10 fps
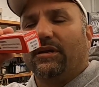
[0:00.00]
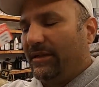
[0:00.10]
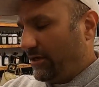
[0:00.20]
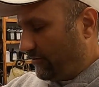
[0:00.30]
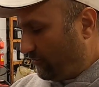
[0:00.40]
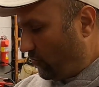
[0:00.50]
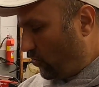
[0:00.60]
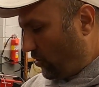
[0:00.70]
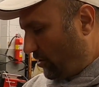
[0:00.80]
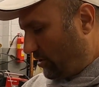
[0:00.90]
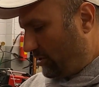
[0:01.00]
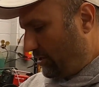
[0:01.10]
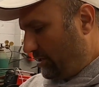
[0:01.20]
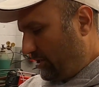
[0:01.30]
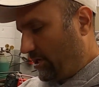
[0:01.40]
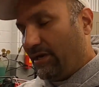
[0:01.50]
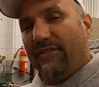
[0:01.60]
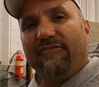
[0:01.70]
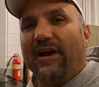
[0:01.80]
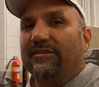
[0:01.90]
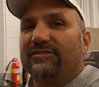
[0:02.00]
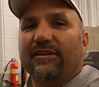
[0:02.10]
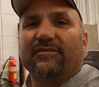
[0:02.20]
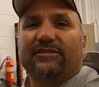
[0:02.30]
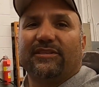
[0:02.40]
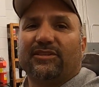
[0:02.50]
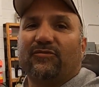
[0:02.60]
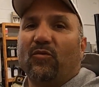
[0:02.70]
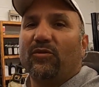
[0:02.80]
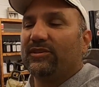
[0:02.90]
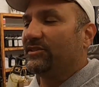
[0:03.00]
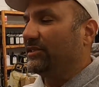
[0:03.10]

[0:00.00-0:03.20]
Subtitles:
And therefore the 5.7, the 6.4, the